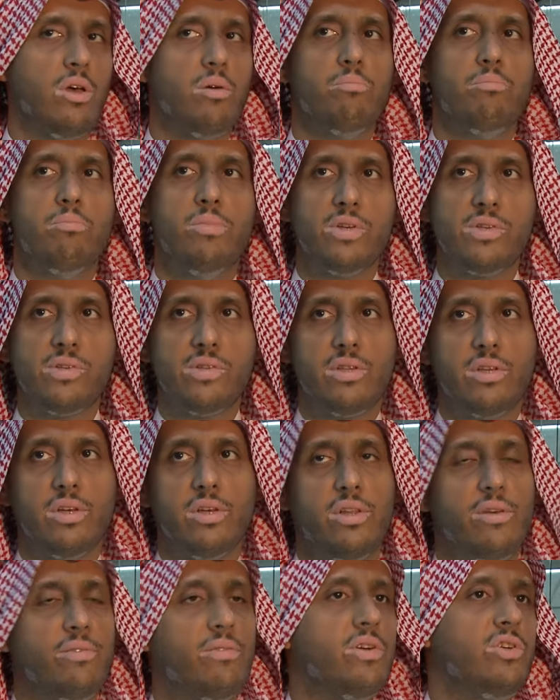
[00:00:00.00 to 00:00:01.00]
Best uh,
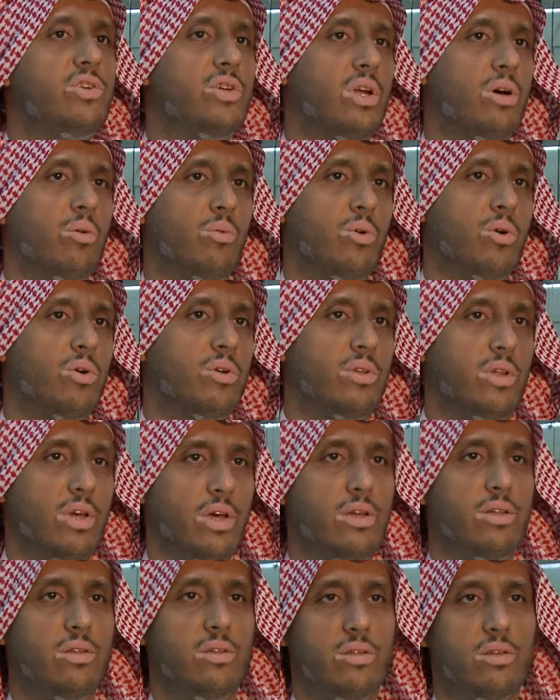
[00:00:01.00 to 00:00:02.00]
Division Award,
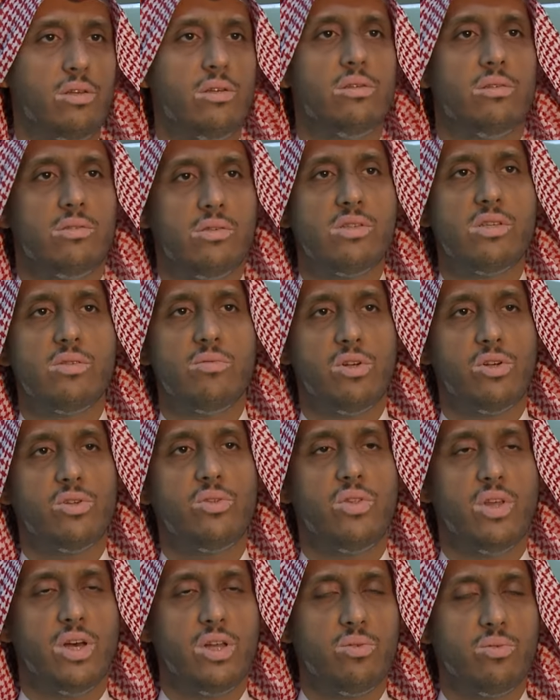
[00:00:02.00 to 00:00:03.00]
and similar to
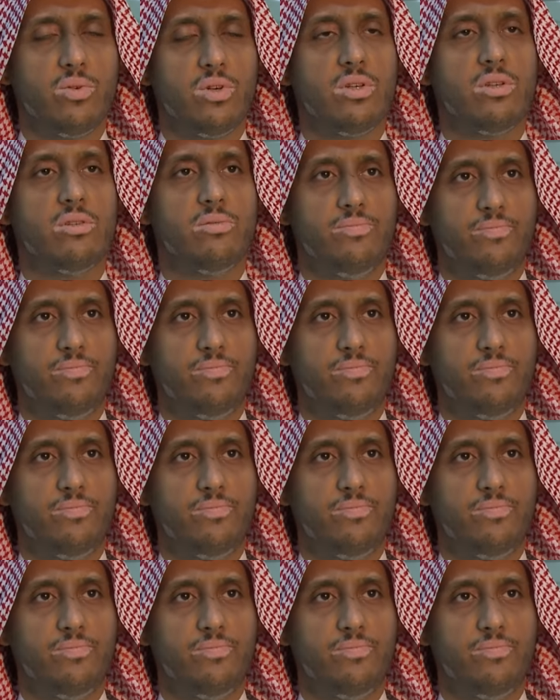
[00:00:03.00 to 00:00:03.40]
that one.